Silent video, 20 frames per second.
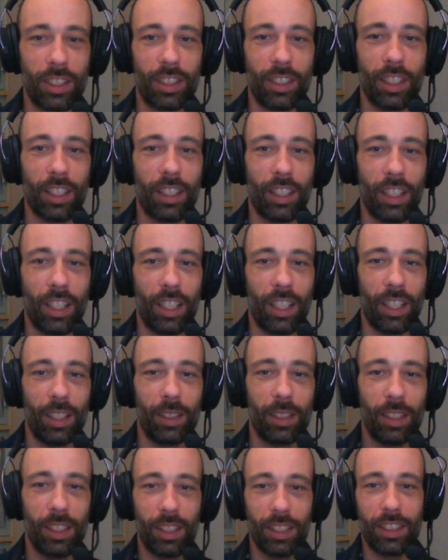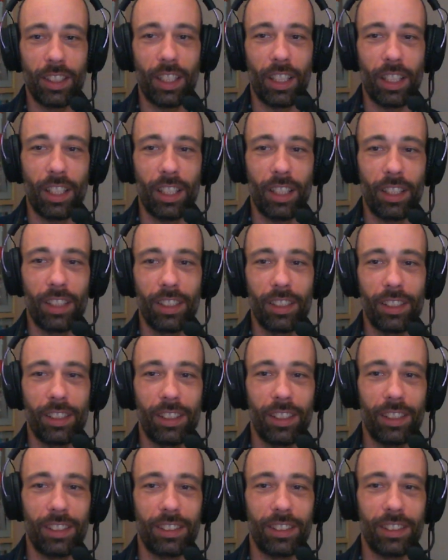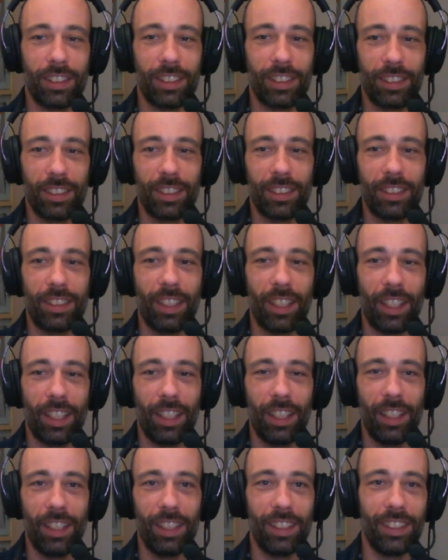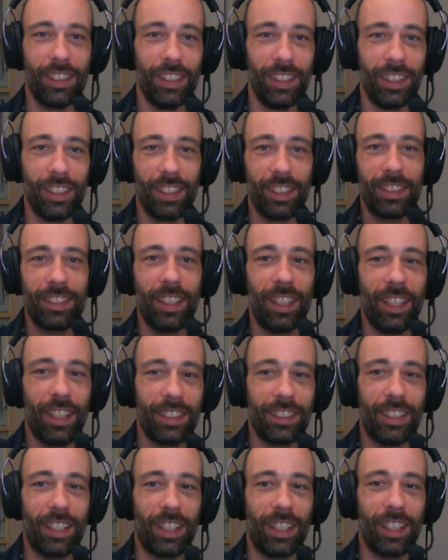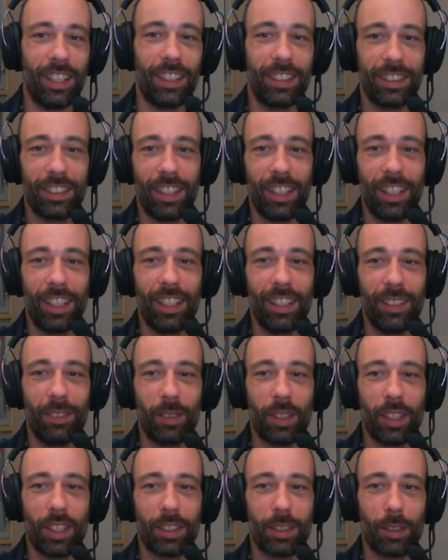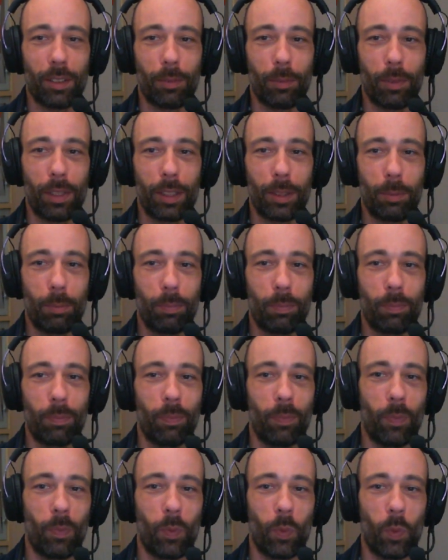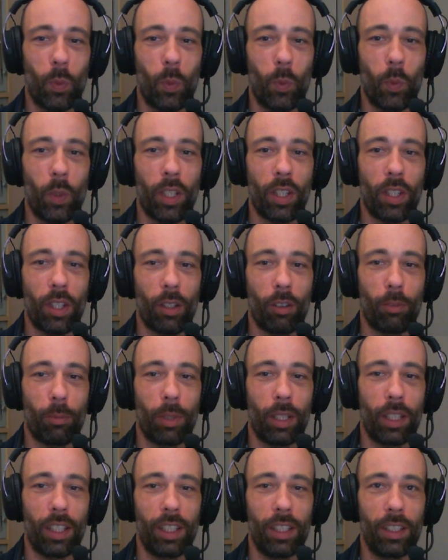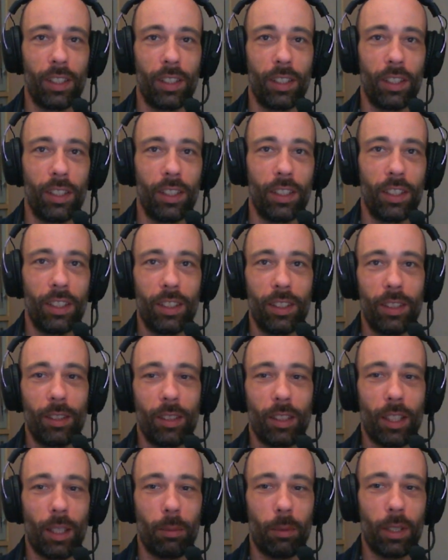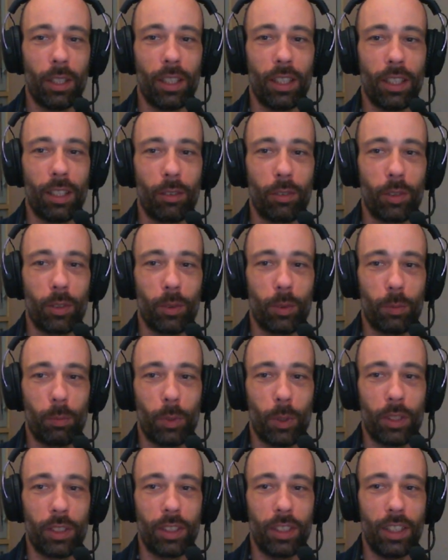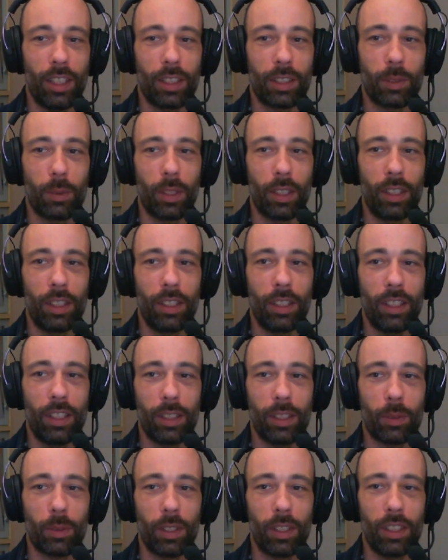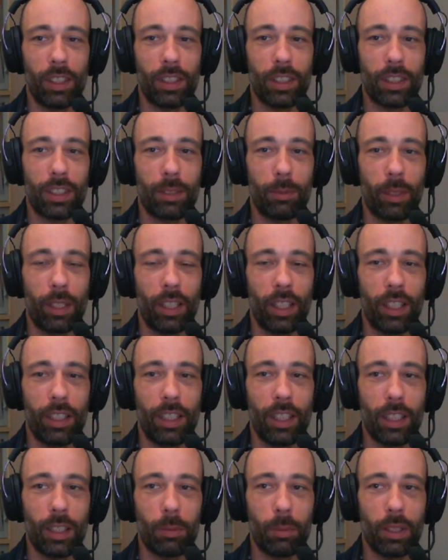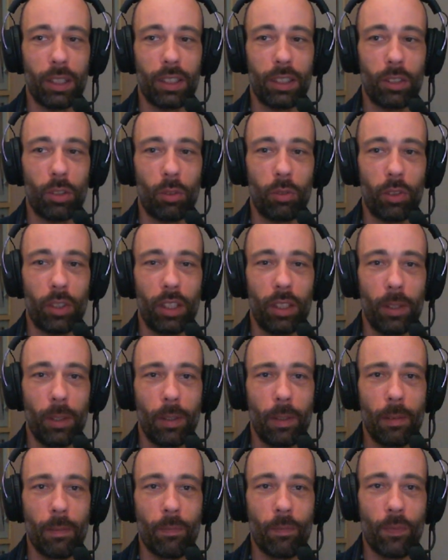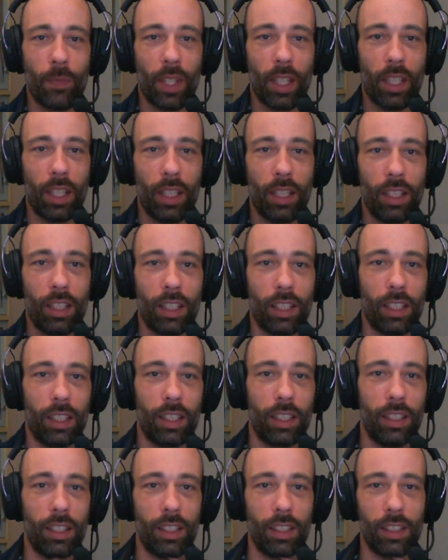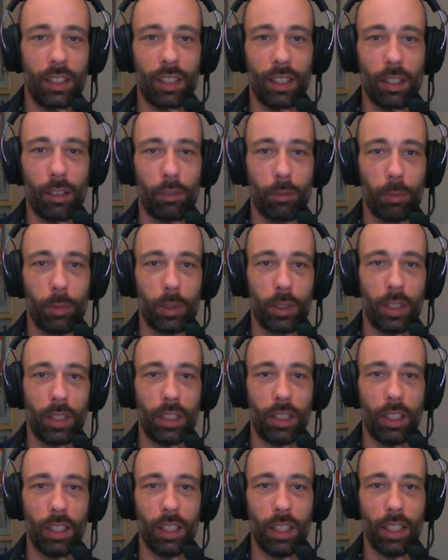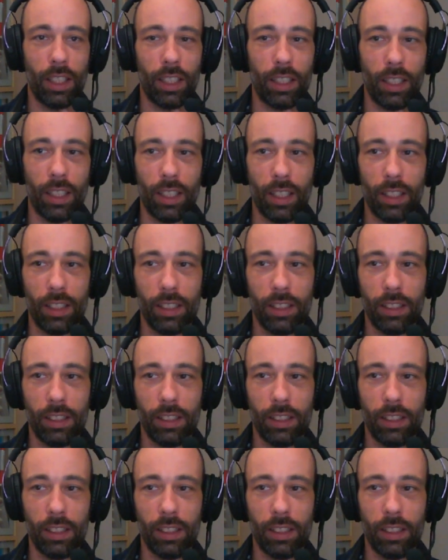It's not there. It's there. It's there. It's there. It's there. It's there. Because of my width of my camera, I have to point this way. This way. This is my Xmind software, and I have put in a link there.